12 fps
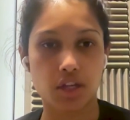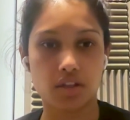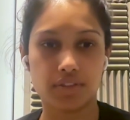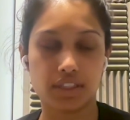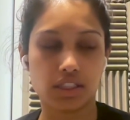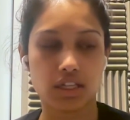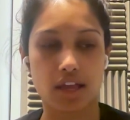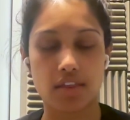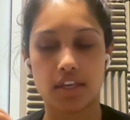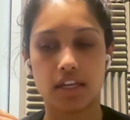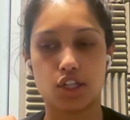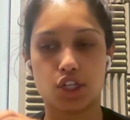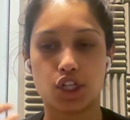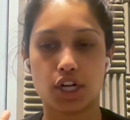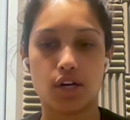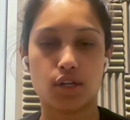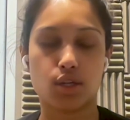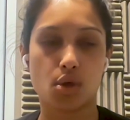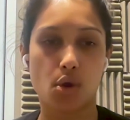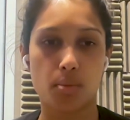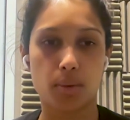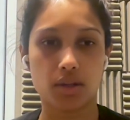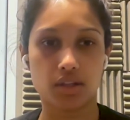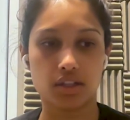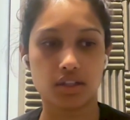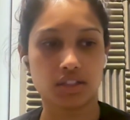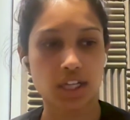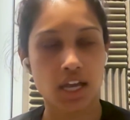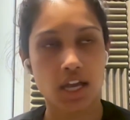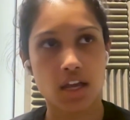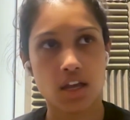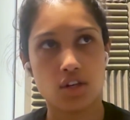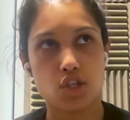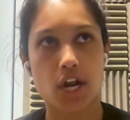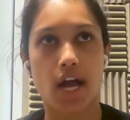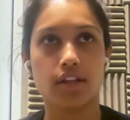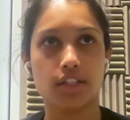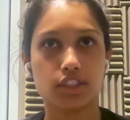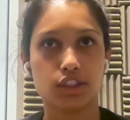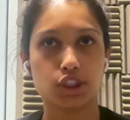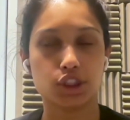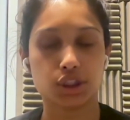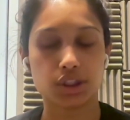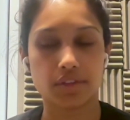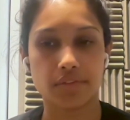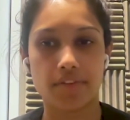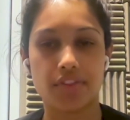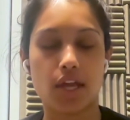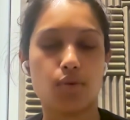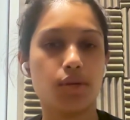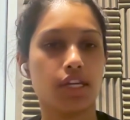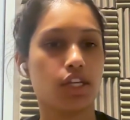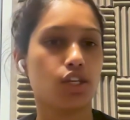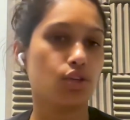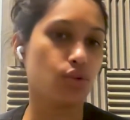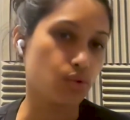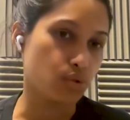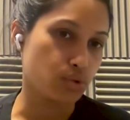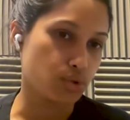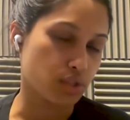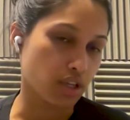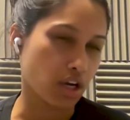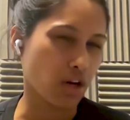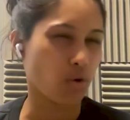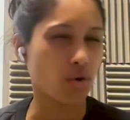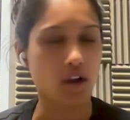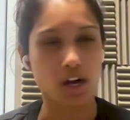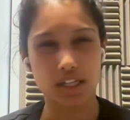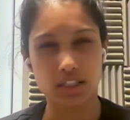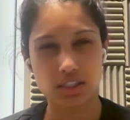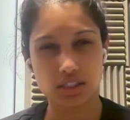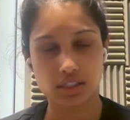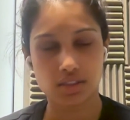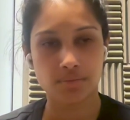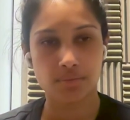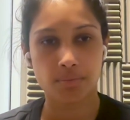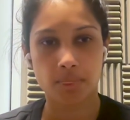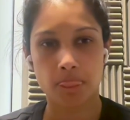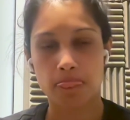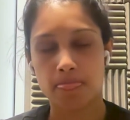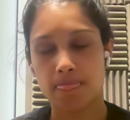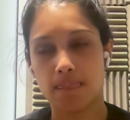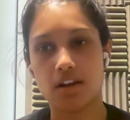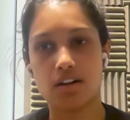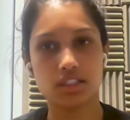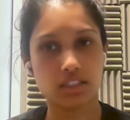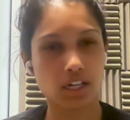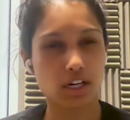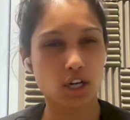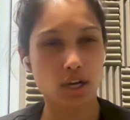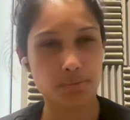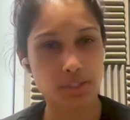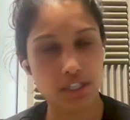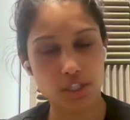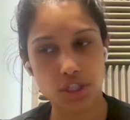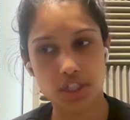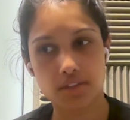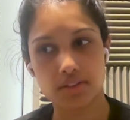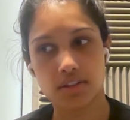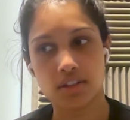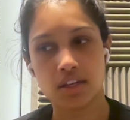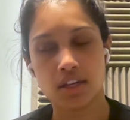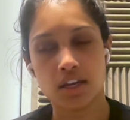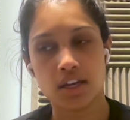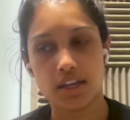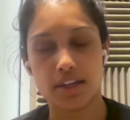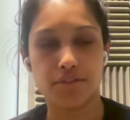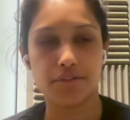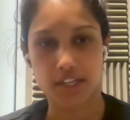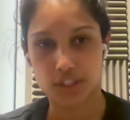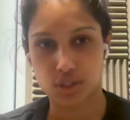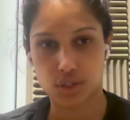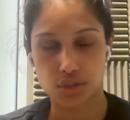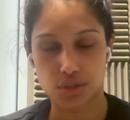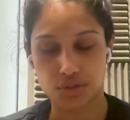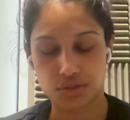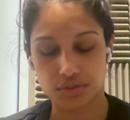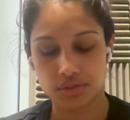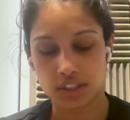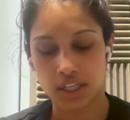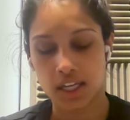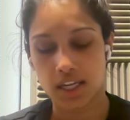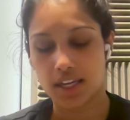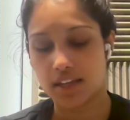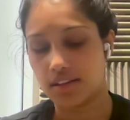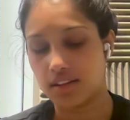it to get like a shared global challenge that then we can use across our entire computation in phase 2. And